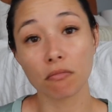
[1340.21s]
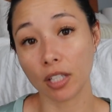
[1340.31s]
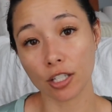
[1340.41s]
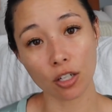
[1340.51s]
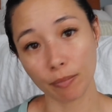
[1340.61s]

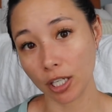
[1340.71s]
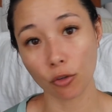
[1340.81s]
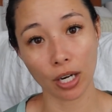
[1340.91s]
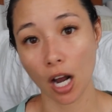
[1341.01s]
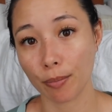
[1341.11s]
this could be a
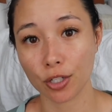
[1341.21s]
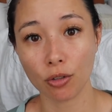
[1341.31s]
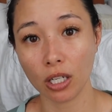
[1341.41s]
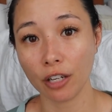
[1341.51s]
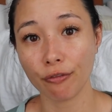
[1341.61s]
great
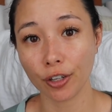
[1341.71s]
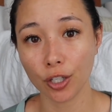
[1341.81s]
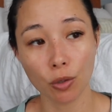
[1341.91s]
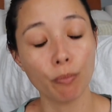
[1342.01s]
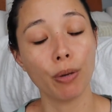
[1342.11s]
opportunity for
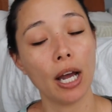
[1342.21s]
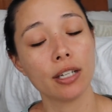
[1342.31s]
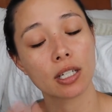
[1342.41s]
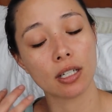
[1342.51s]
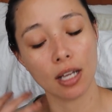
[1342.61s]
you,
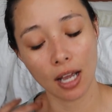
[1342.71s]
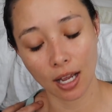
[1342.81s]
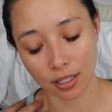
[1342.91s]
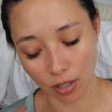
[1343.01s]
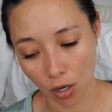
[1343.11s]
but
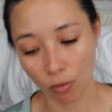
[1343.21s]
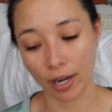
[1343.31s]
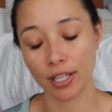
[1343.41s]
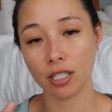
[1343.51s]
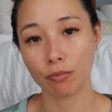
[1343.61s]
as
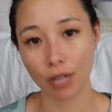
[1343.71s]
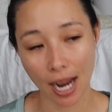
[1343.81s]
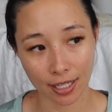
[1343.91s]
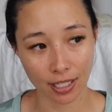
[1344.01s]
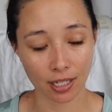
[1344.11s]
always,
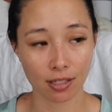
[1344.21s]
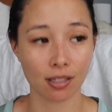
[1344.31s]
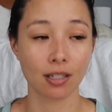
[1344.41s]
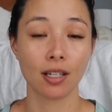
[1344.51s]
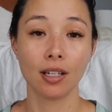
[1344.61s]
practice,